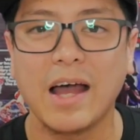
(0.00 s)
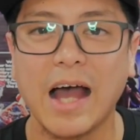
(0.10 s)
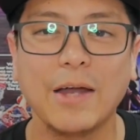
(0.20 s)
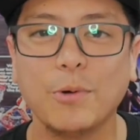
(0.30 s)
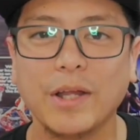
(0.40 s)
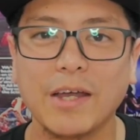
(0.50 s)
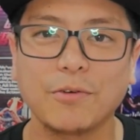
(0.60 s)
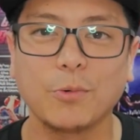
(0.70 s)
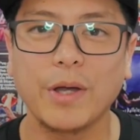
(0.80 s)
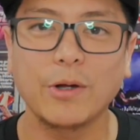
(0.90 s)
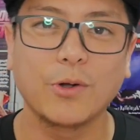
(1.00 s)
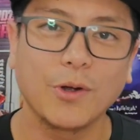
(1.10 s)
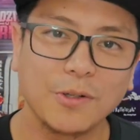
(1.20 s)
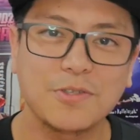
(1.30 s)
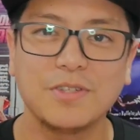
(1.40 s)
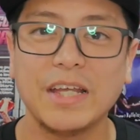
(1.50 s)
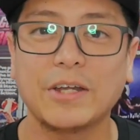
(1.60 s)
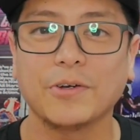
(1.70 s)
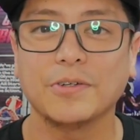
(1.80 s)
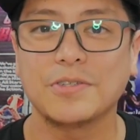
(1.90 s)
I won't ever wear girl
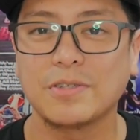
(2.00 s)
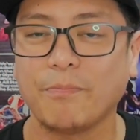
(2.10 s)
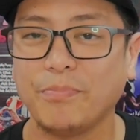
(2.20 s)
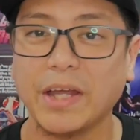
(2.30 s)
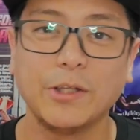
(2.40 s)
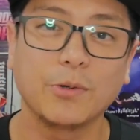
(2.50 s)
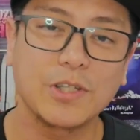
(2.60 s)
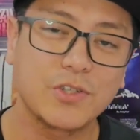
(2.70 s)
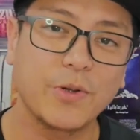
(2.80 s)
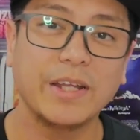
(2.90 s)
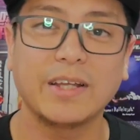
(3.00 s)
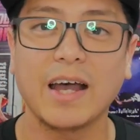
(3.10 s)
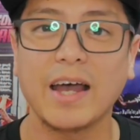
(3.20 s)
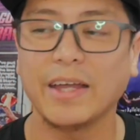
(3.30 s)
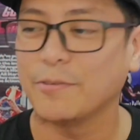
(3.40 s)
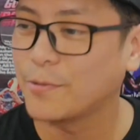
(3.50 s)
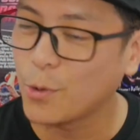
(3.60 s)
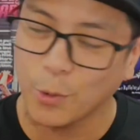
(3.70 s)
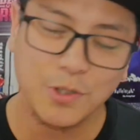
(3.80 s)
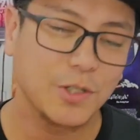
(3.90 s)
sneakers, and you're a straight guy. Of
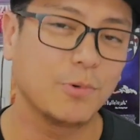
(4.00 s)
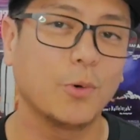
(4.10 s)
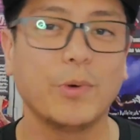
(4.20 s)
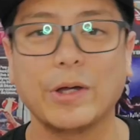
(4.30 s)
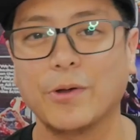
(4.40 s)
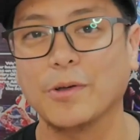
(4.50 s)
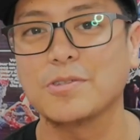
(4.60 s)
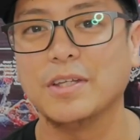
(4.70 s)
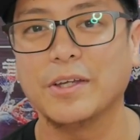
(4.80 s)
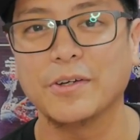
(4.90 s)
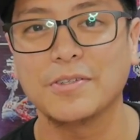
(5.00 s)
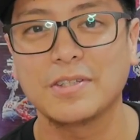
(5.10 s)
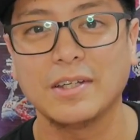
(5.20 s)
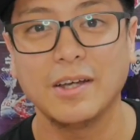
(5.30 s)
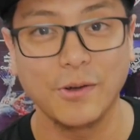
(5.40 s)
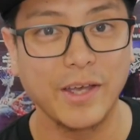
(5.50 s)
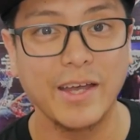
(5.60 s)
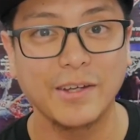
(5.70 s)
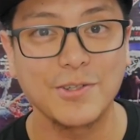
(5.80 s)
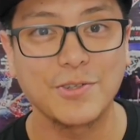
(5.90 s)
course you won't wear girl sneakers.
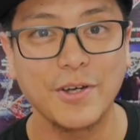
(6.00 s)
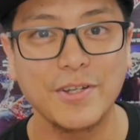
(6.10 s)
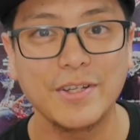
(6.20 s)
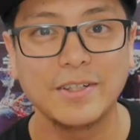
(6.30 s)
Okay, understood?